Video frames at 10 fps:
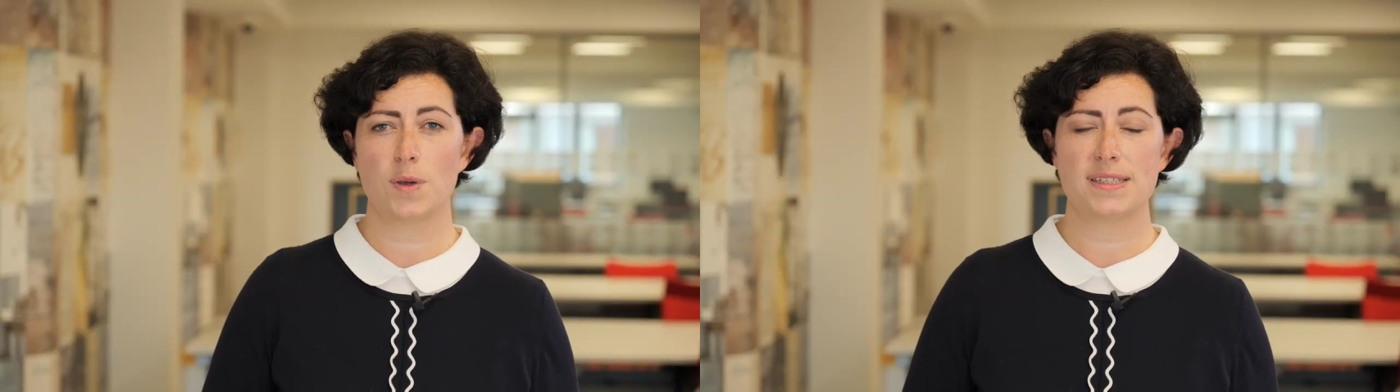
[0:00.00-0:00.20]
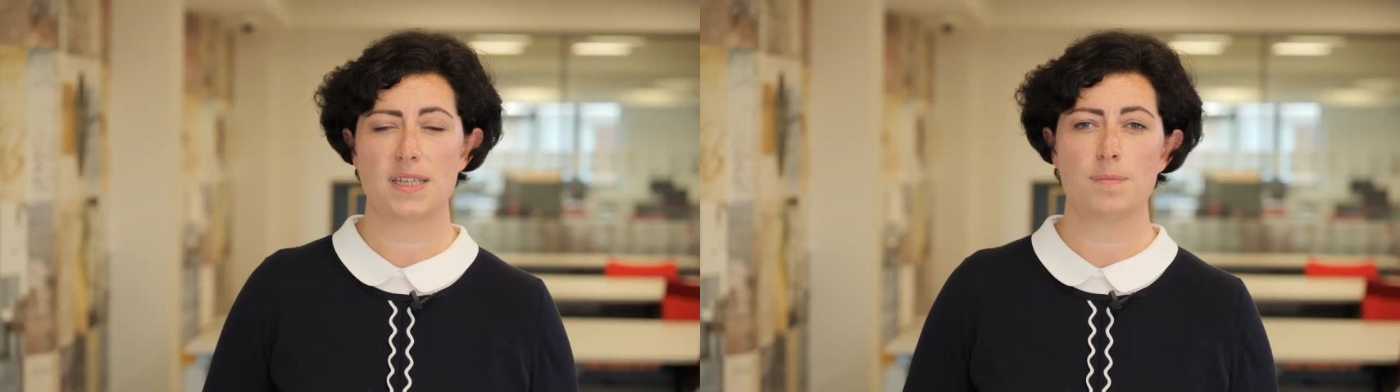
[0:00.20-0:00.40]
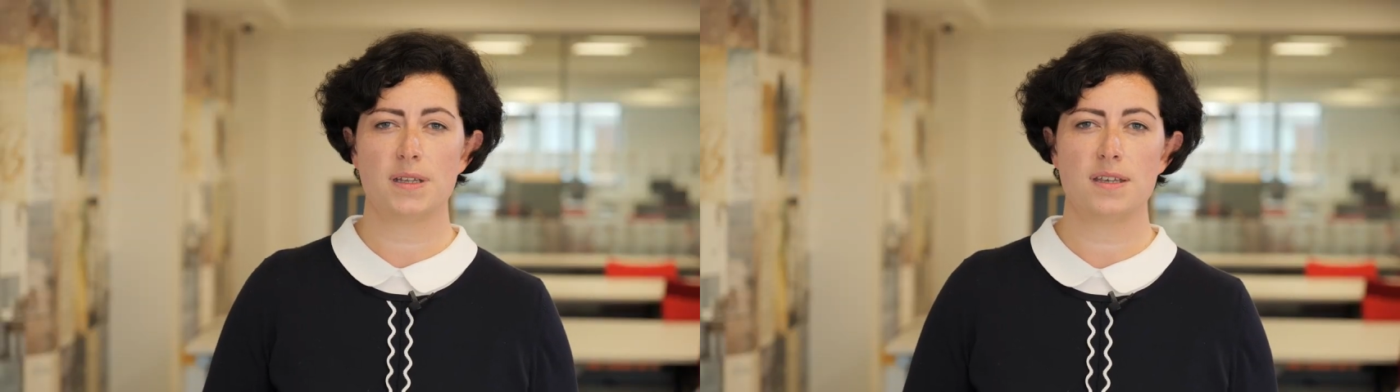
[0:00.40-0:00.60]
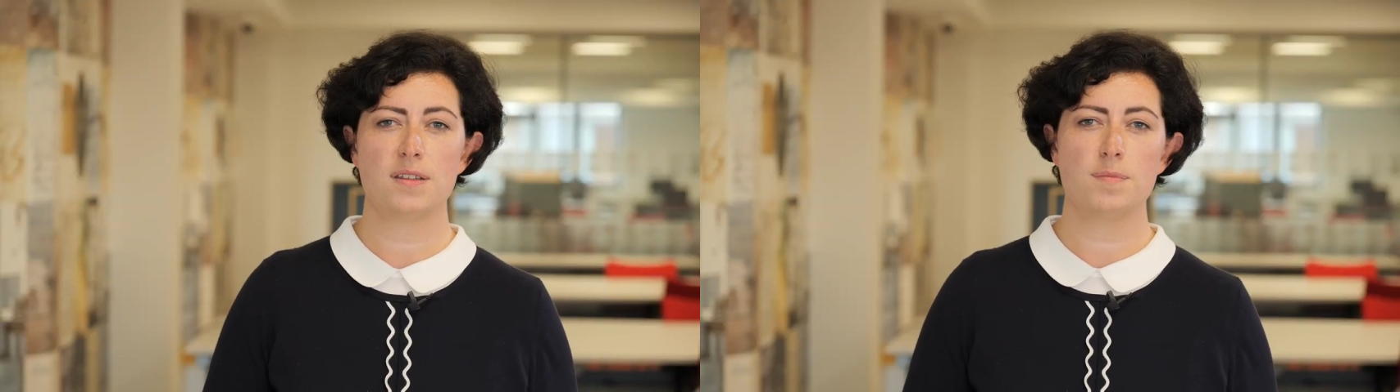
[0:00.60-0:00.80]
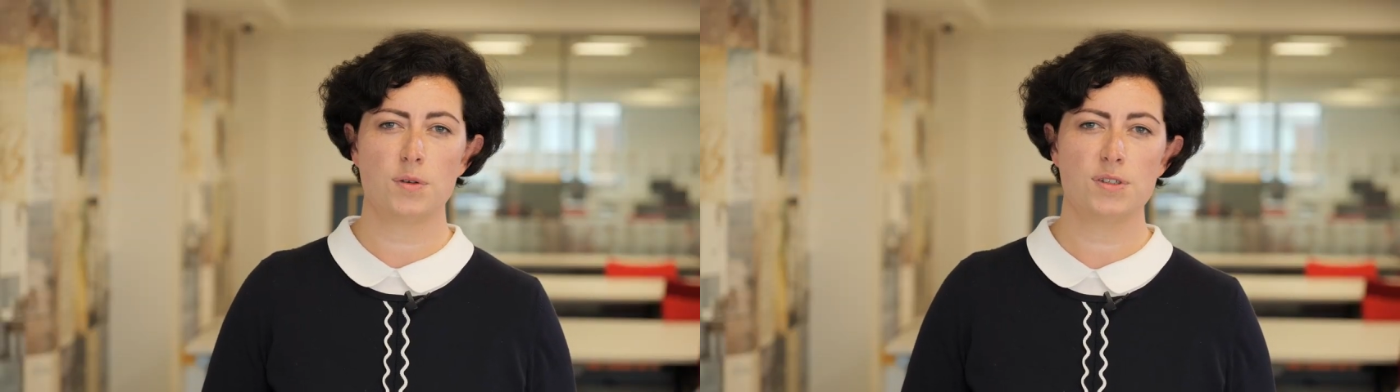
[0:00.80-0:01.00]
quite simply
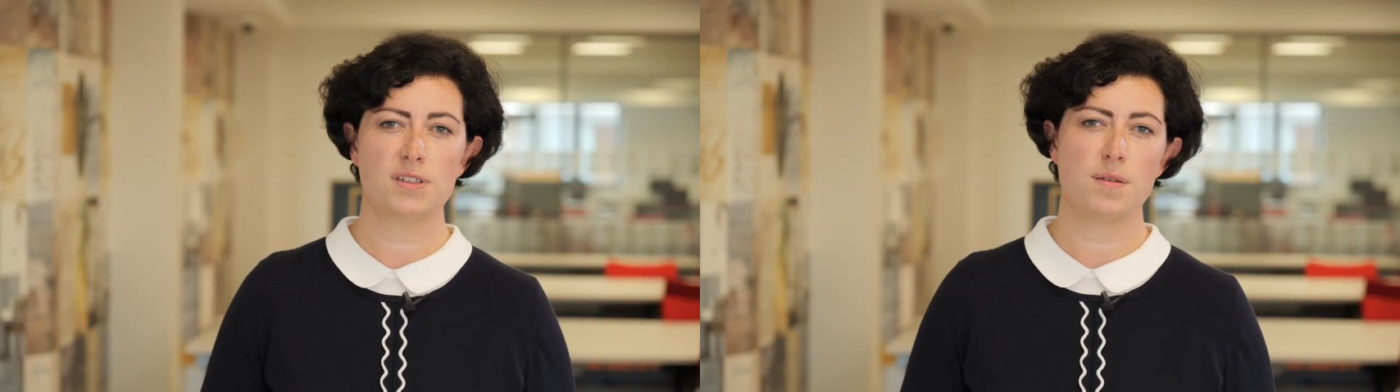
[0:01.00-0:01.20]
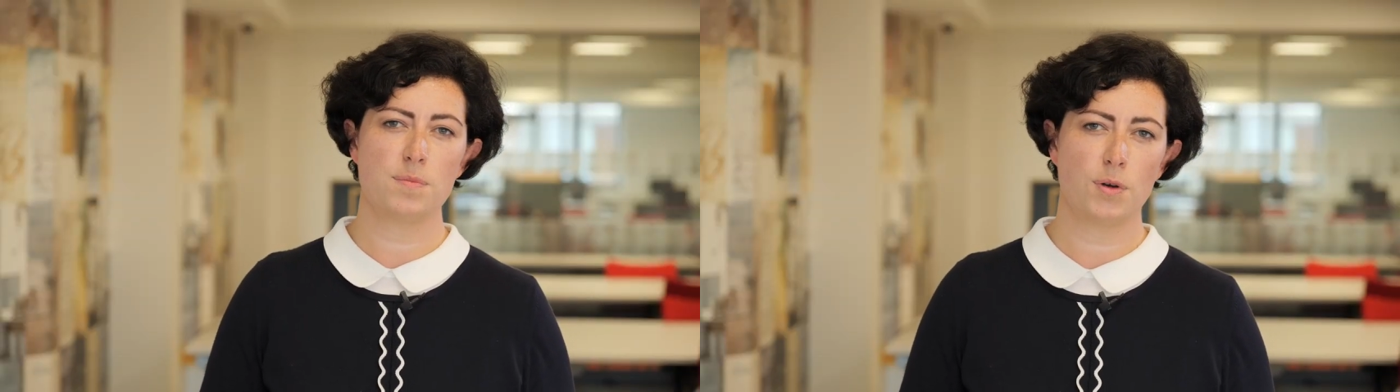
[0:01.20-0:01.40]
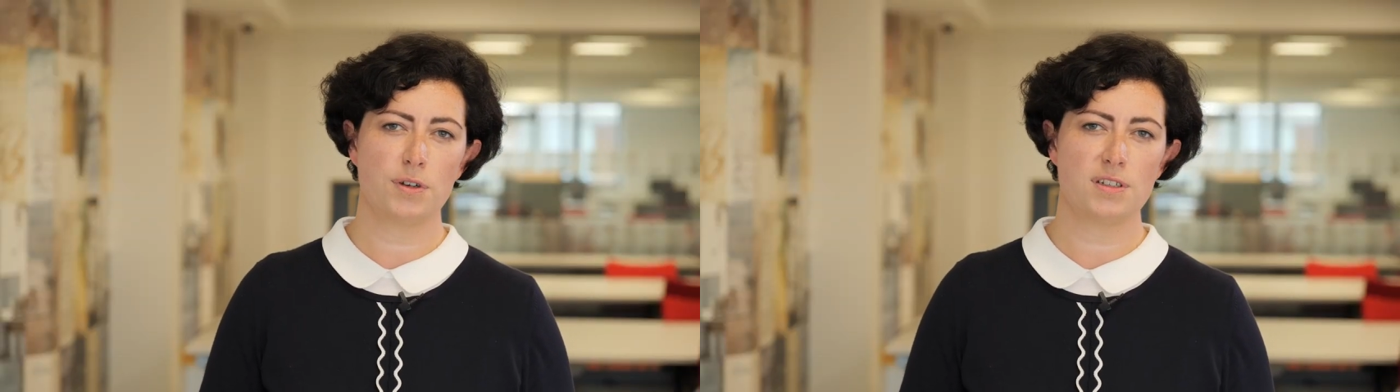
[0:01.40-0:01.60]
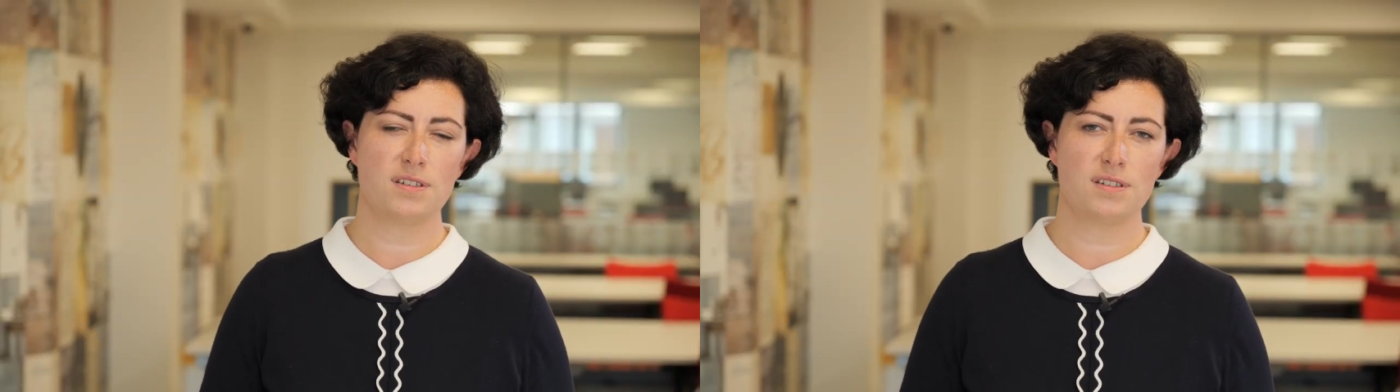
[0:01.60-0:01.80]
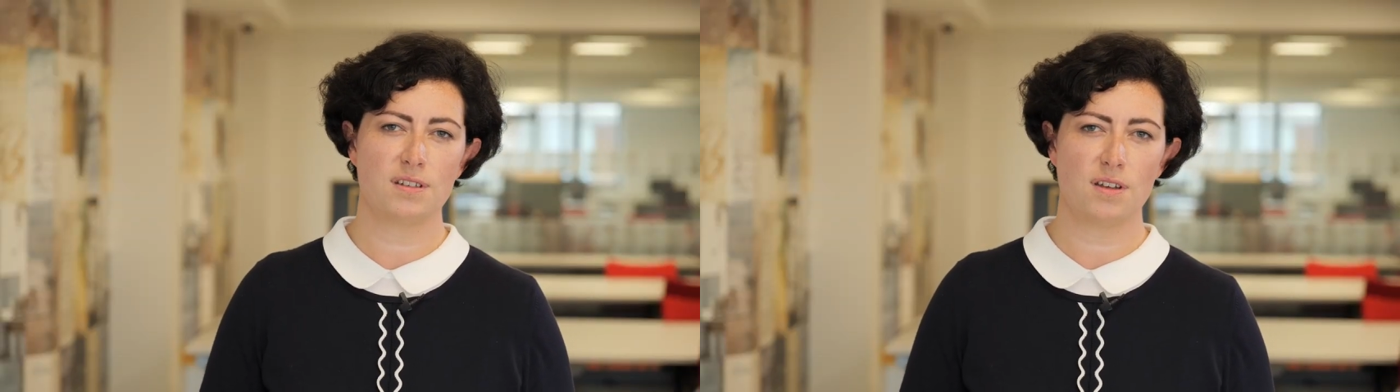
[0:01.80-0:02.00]
the most
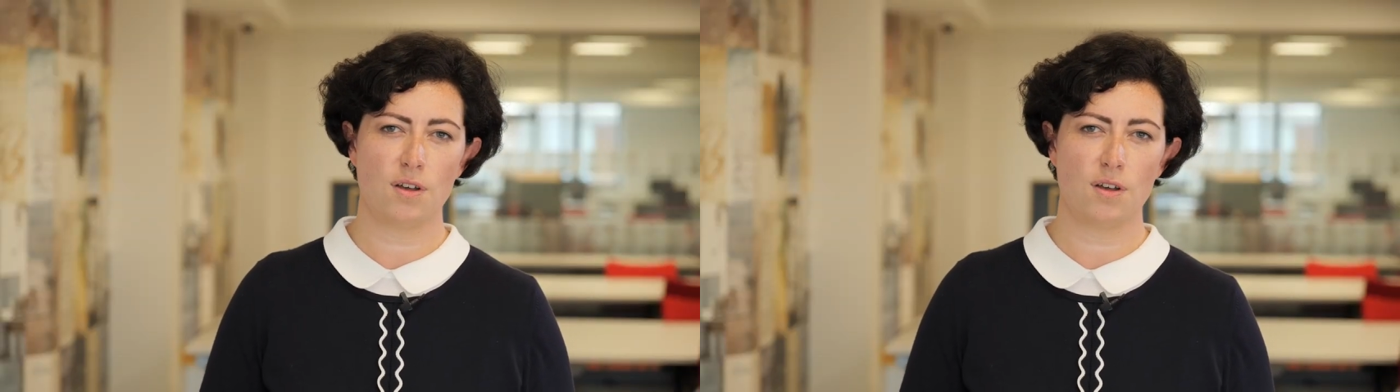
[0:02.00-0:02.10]
important